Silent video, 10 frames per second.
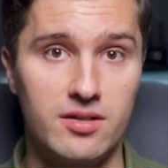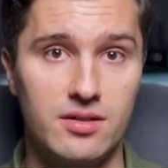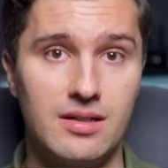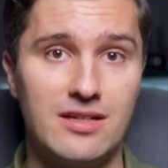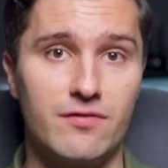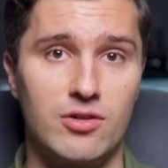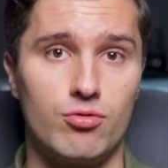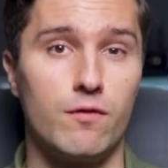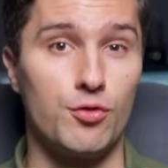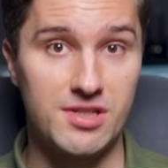in native
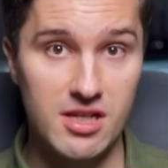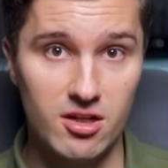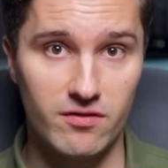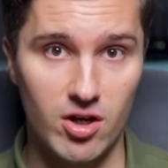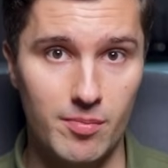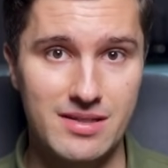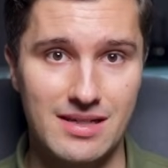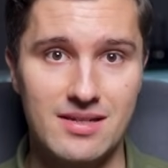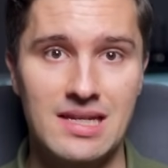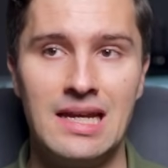Android for senior developers
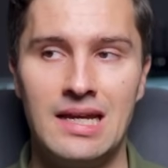is